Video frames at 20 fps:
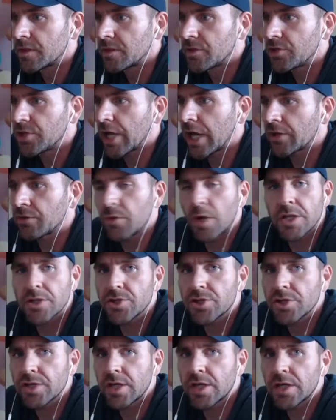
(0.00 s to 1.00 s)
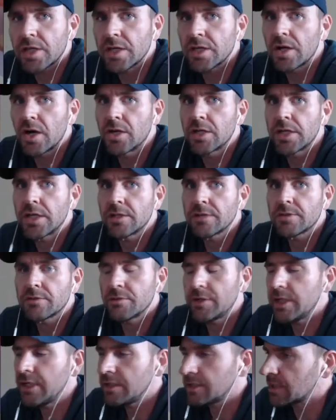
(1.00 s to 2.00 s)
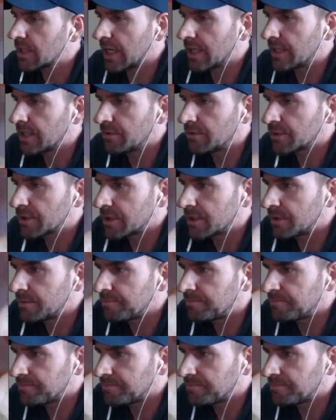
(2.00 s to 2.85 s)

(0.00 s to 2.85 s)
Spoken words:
Did you guys watch Guardians 3? God, that was good.